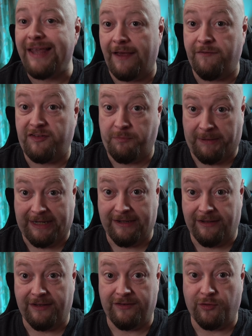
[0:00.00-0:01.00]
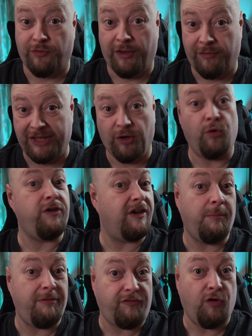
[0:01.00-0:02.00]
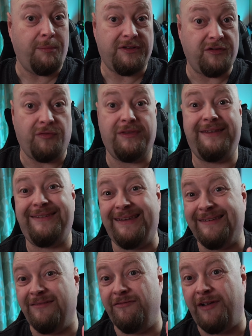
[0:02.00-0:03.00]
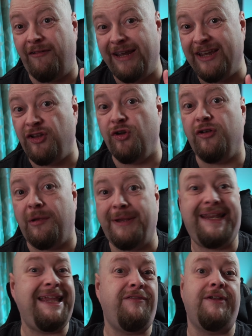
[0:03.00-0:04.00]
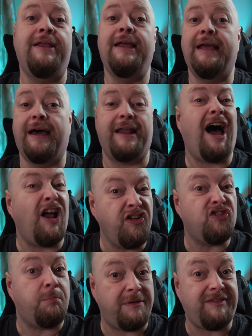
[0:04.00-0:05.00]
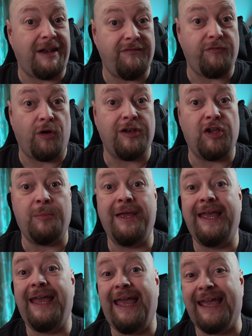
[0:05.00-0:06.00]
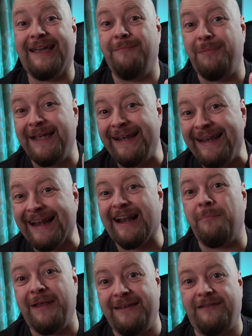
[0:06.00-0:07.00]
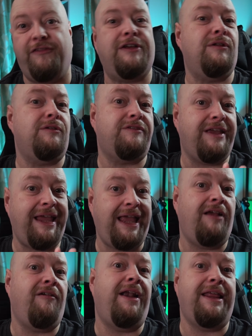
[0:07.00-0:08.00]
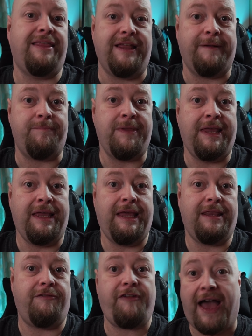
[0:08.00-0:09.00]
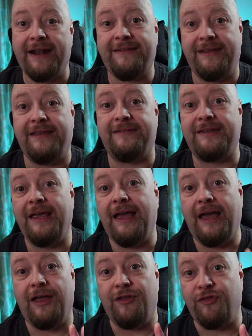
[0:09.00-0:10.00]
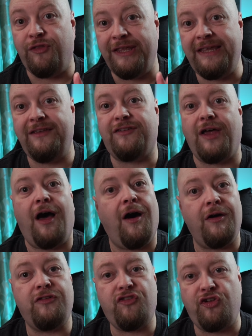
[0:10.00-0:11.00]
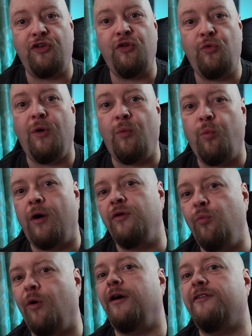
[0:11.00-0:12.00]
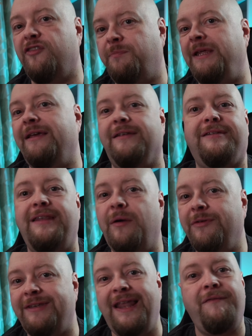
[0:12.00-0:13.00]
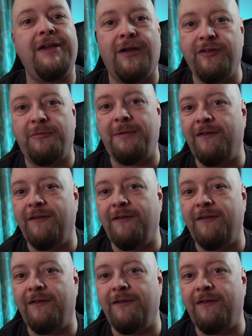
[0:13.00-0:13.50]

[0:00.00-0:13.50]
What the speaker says: have speakers, although the audio performance on this isn't very good. I mean, even at 100% volume, it can be a little bit difficult to hear anything. The fact is, these are two 1-watt speakers, and there was never going to be a